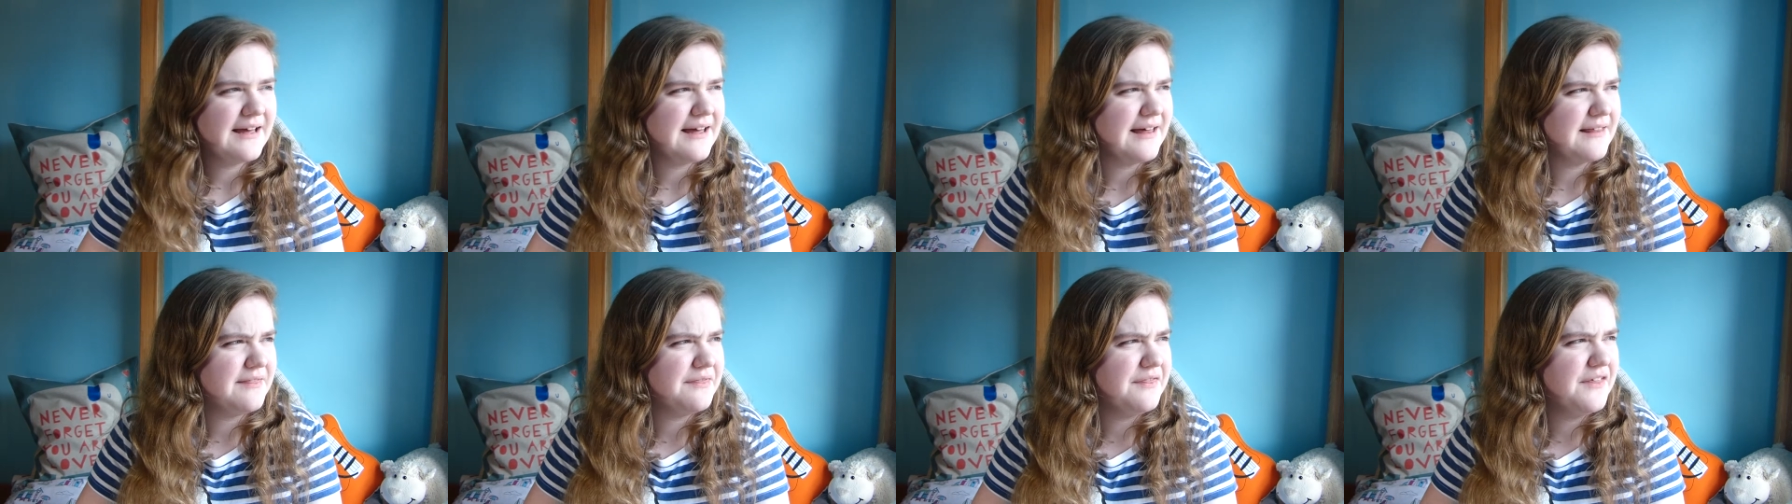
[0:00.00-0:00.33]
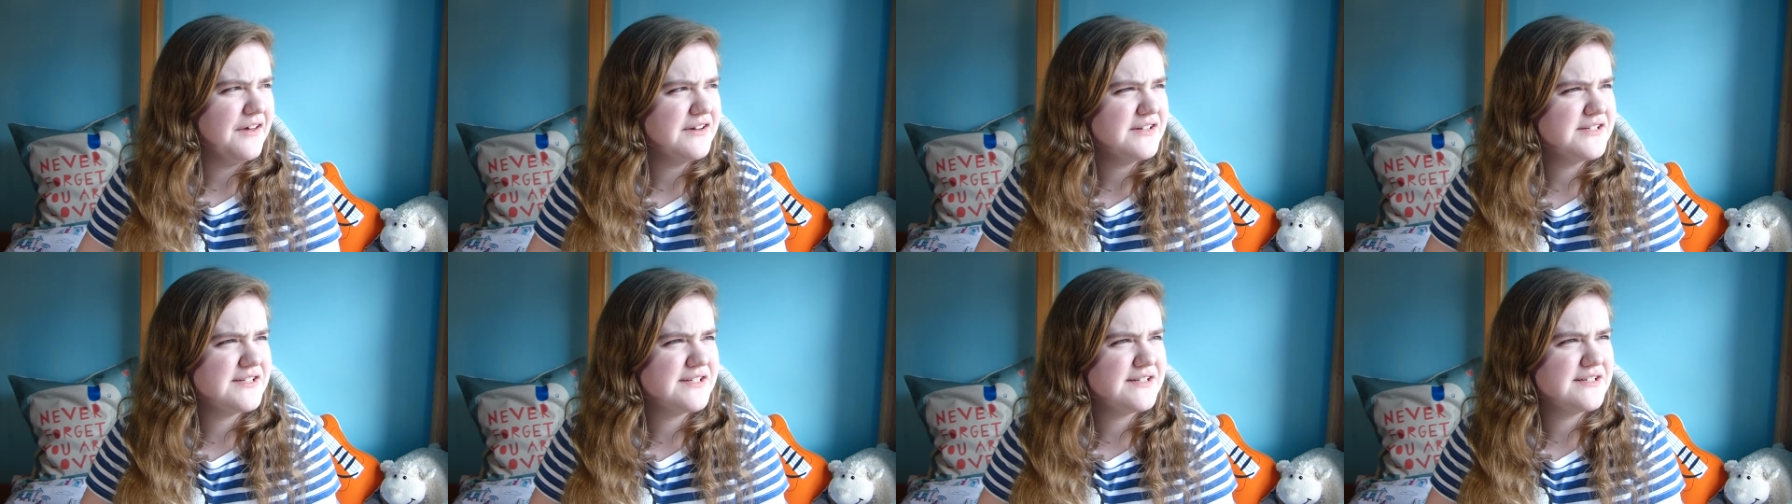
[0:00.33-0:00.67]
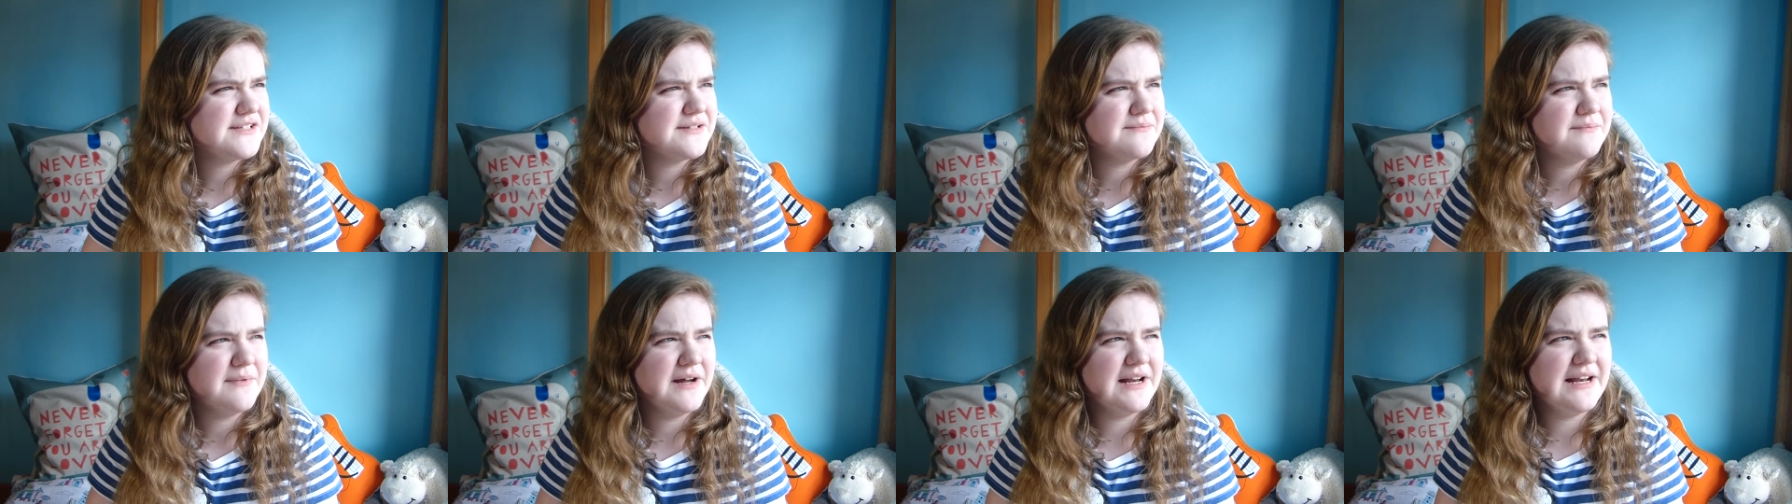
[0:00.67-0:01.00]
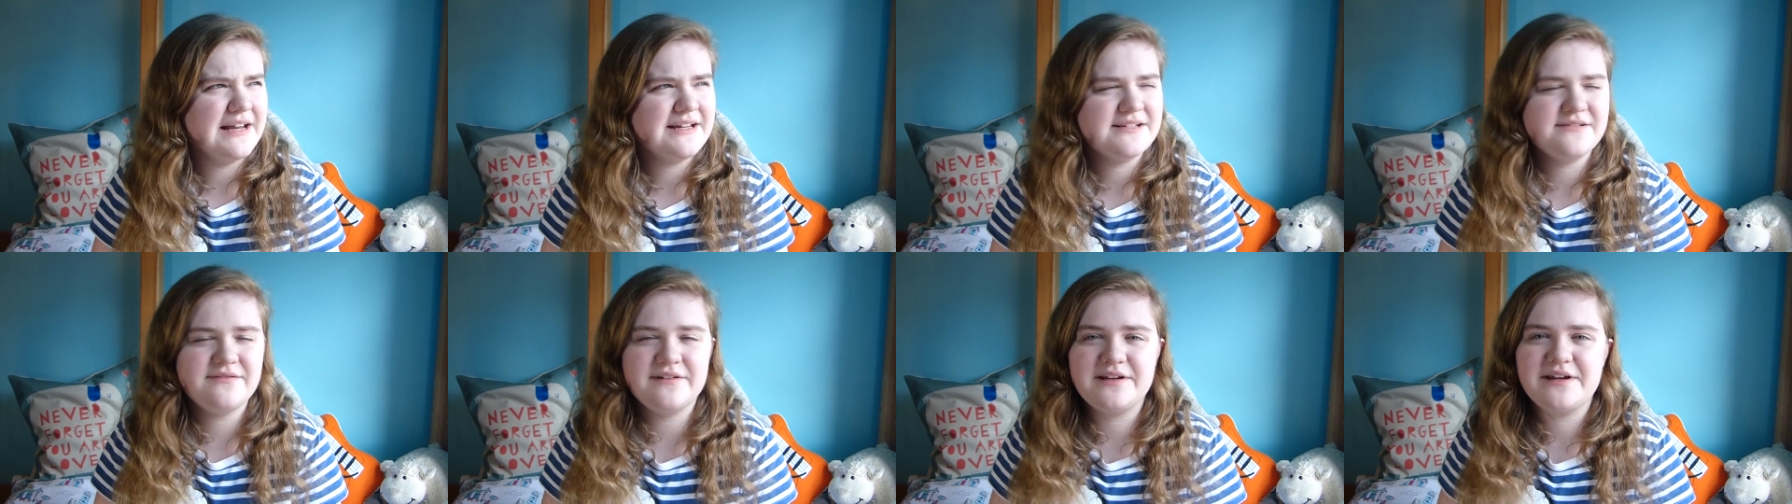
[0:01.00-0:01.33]
and thus my
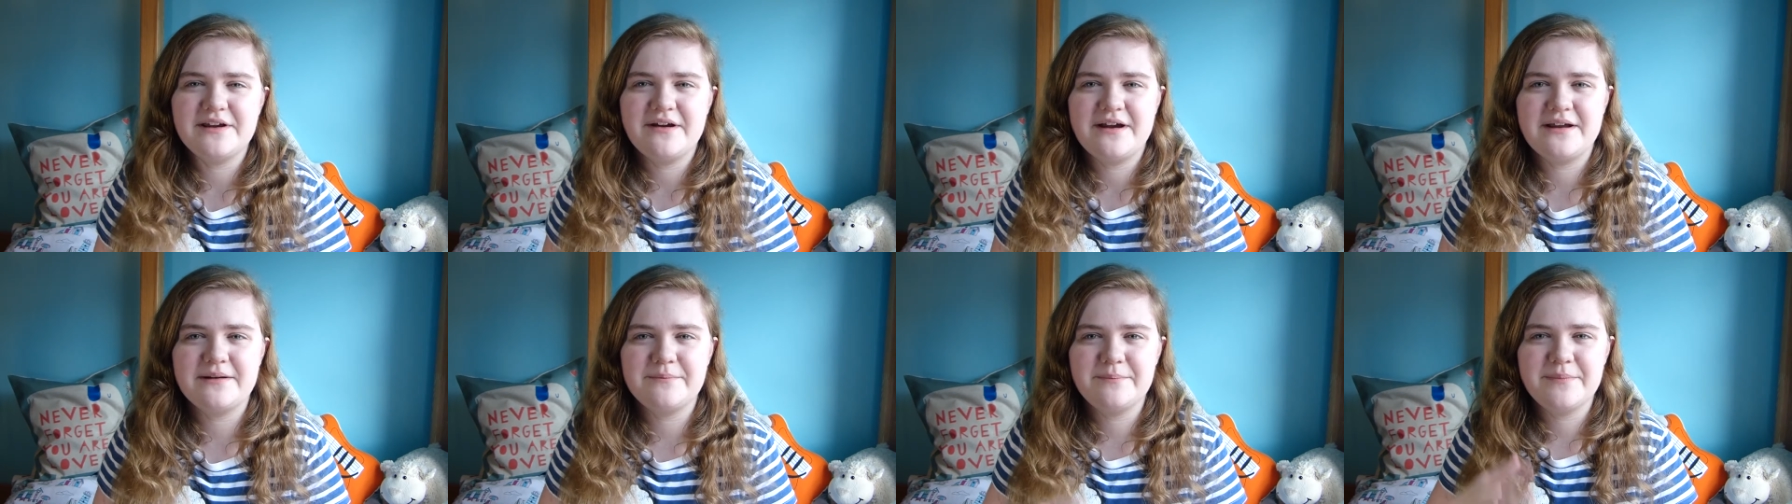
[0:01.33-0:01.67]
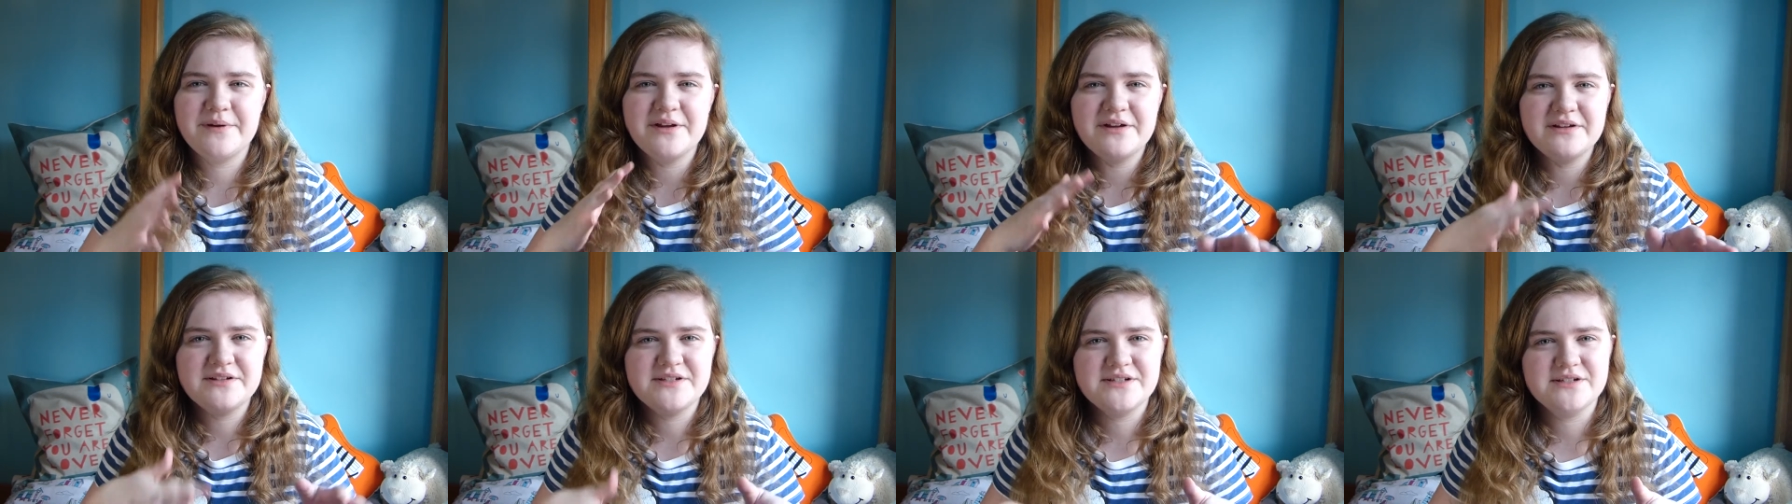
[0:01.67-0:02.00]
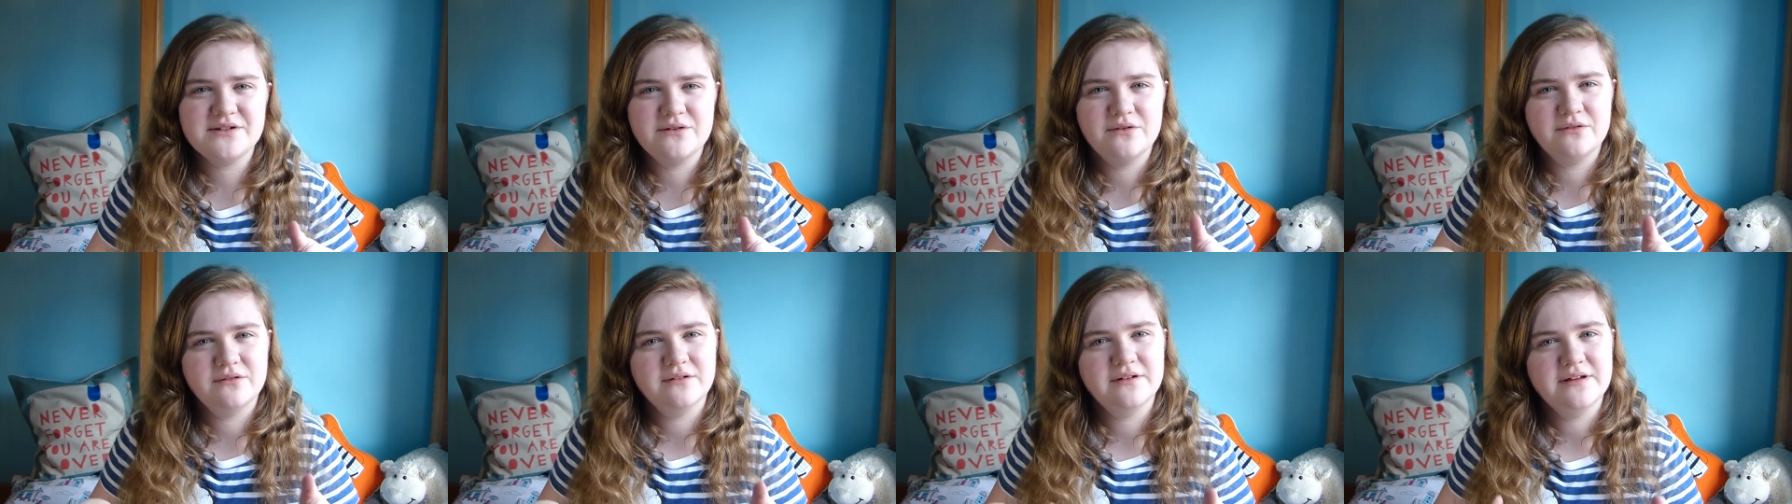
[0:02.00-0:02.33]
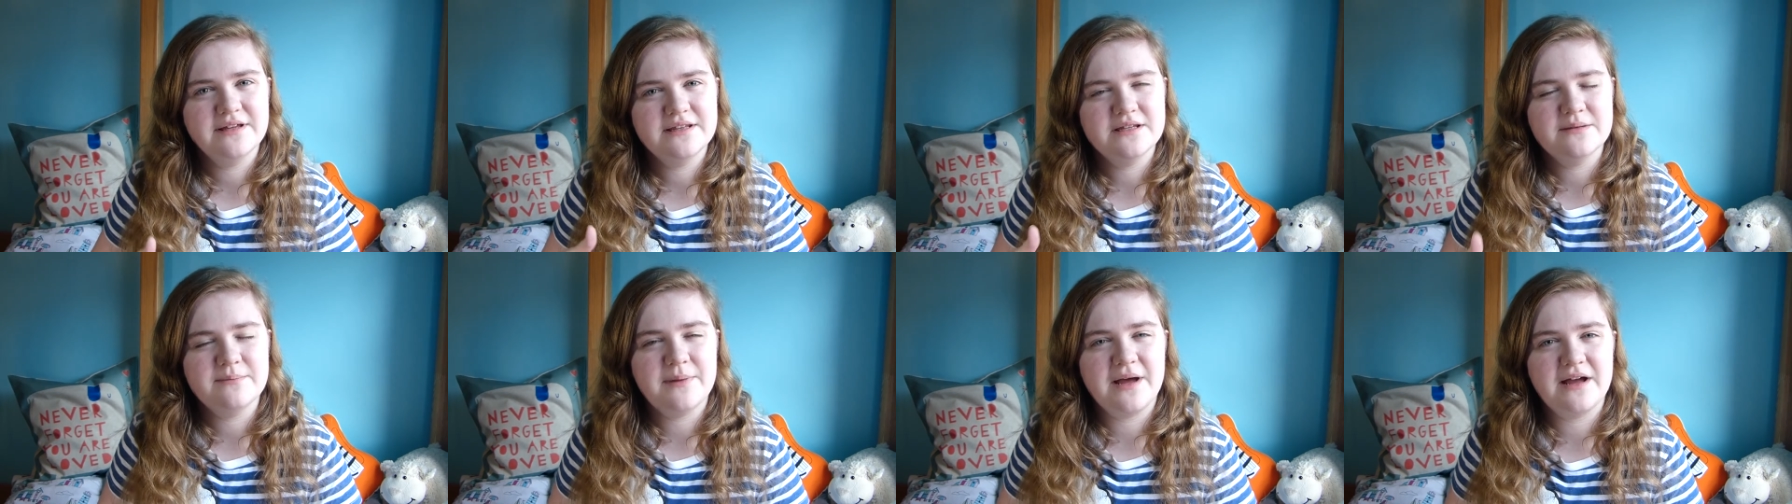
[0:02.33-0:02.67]
last video had birdsong
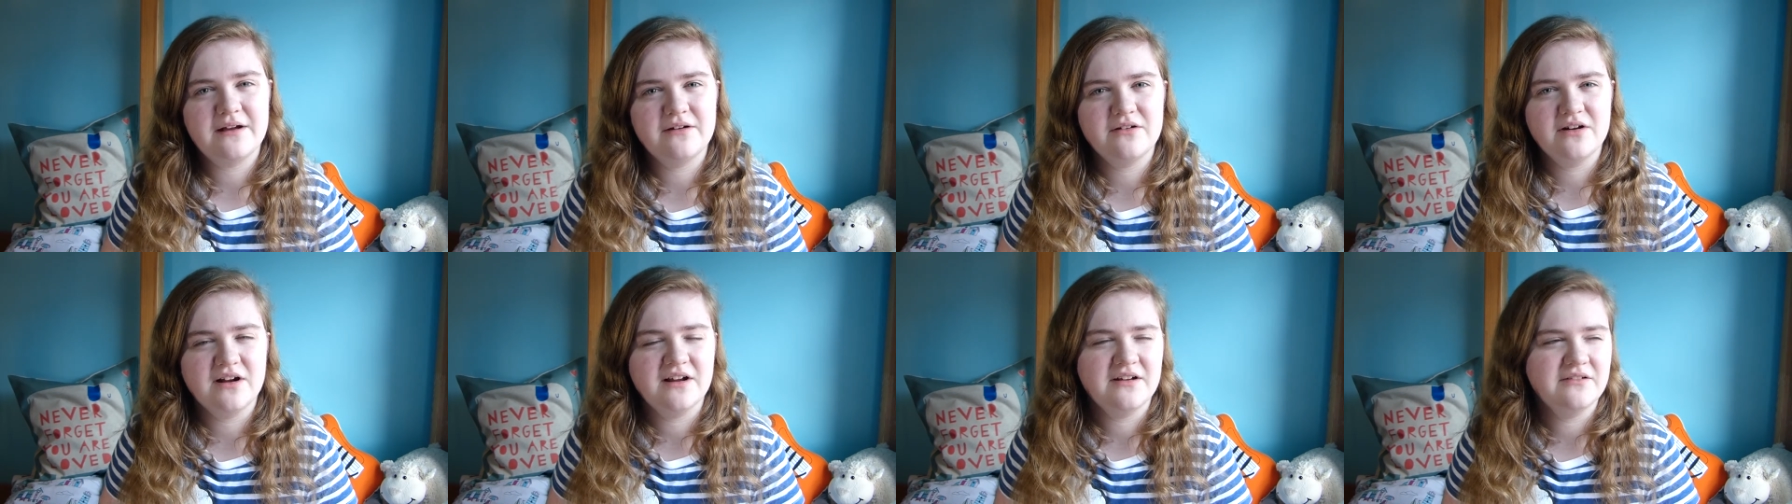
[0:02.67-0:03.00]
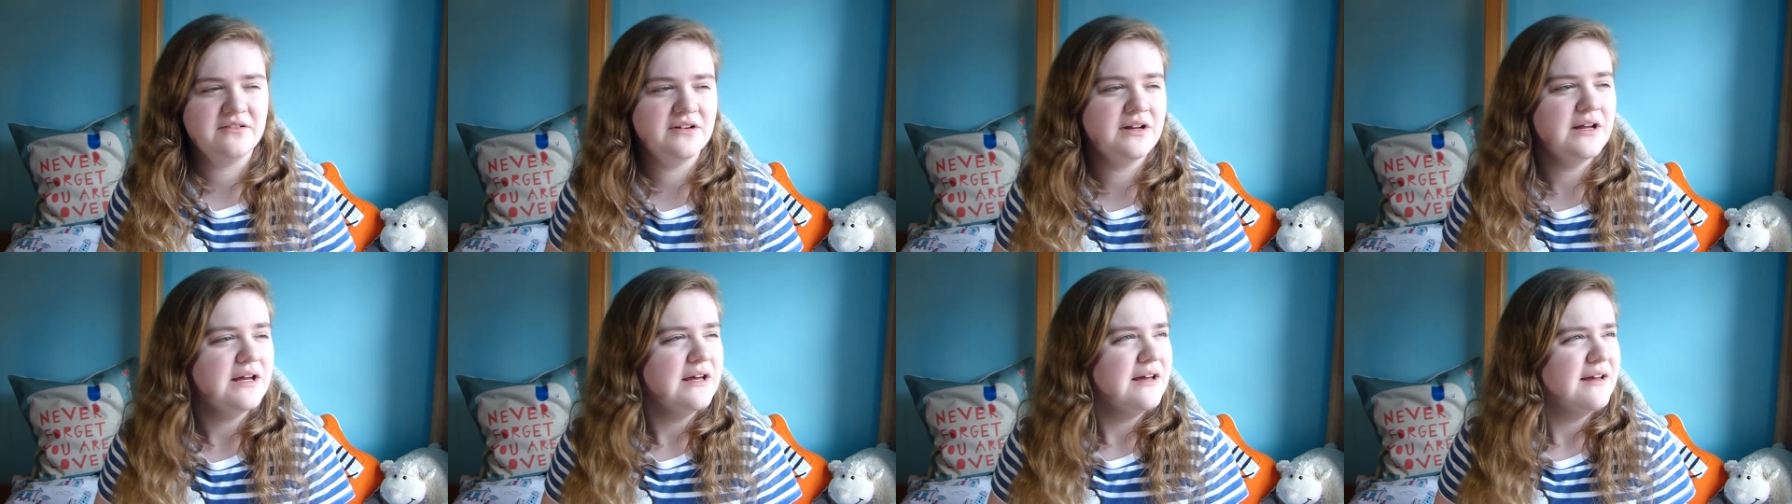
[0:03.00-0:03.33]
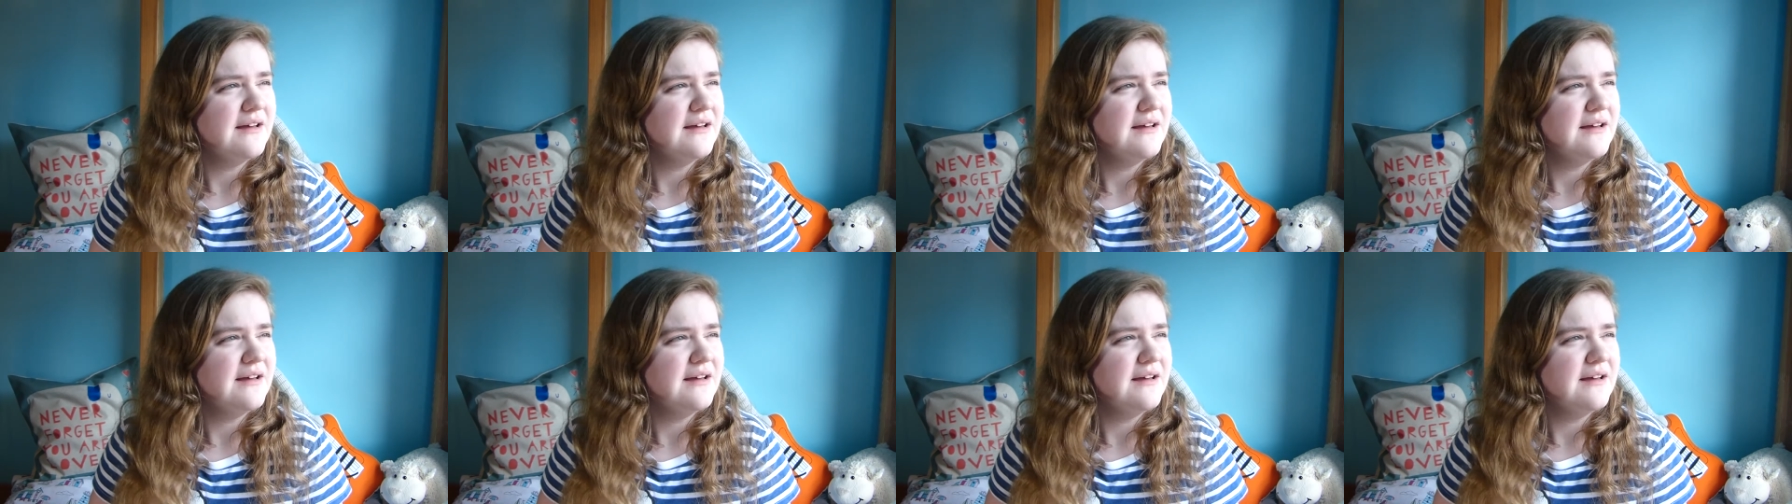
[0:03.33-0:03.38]
in the background.